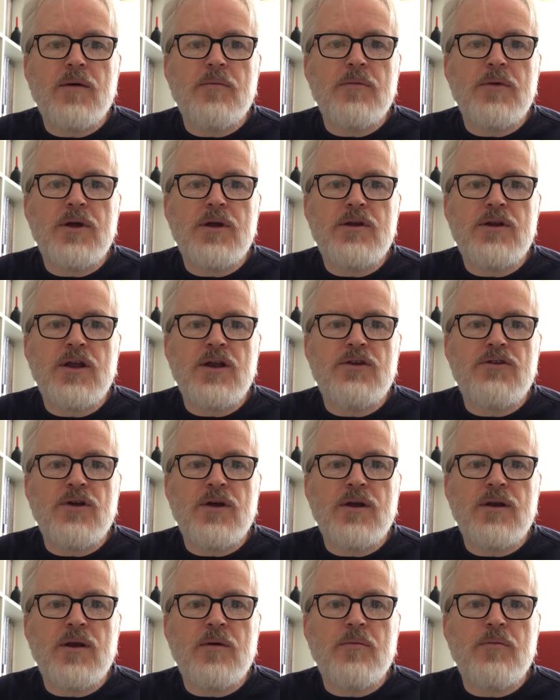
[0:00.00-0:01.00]
he did
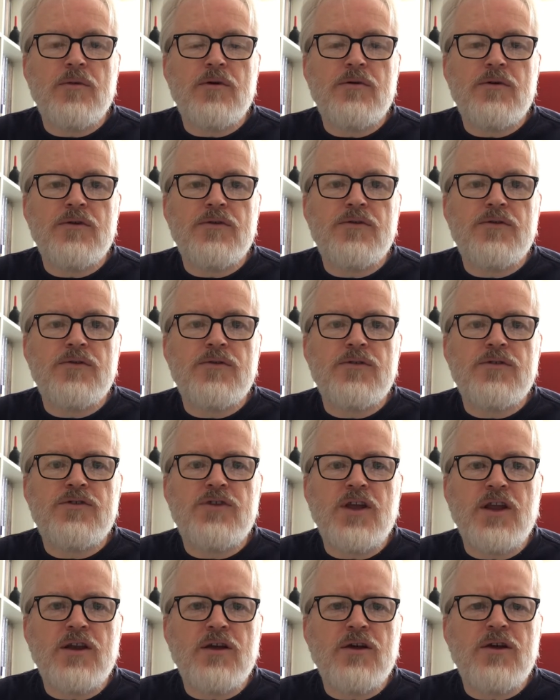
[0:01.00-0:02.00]
a number of
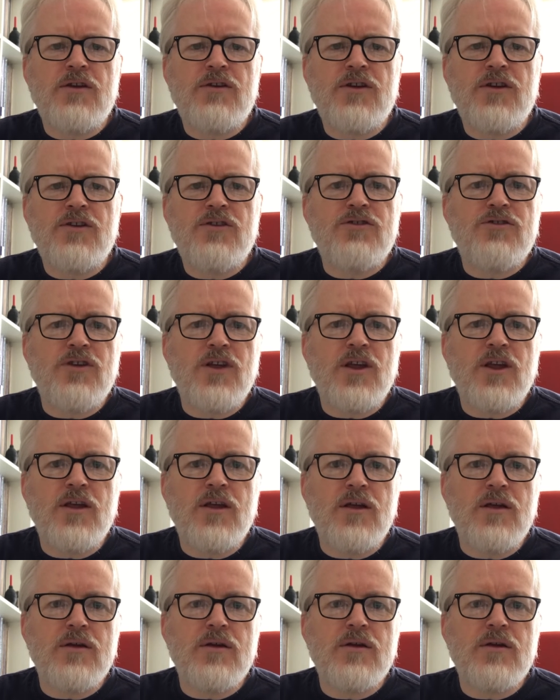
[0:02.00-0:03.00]

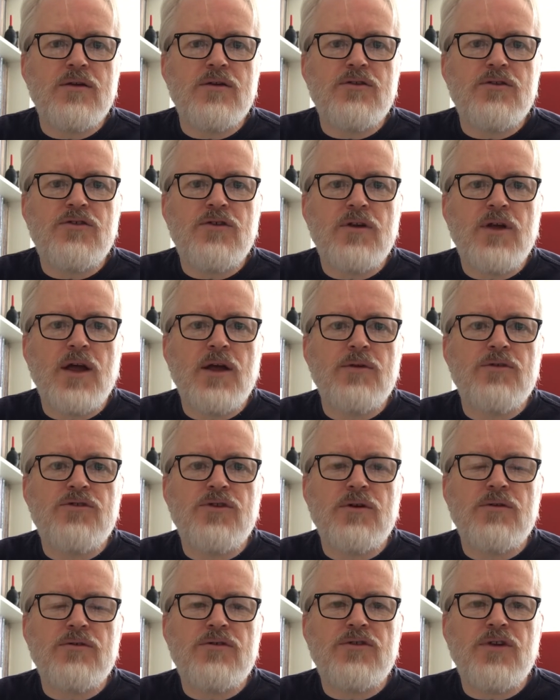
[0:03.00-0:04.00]
C90s. So
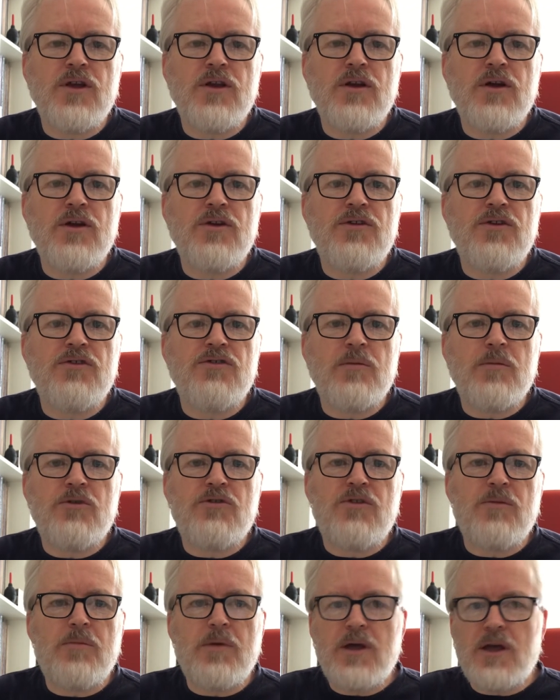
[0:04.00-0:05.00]
it's C90s it must
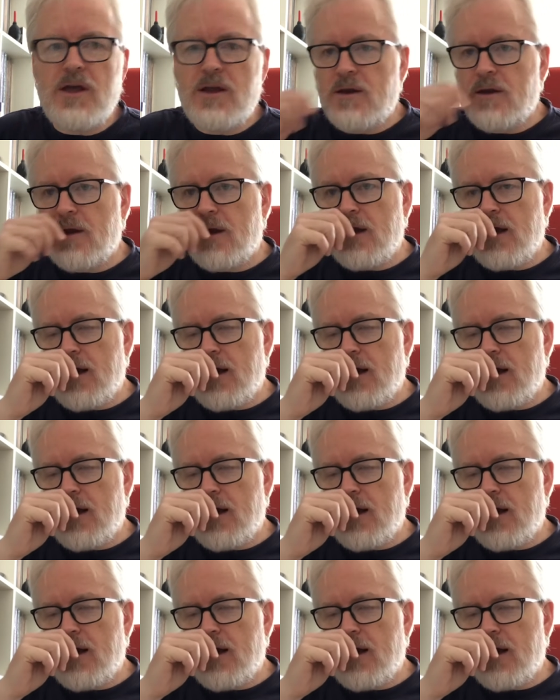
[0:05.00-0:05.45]
have been.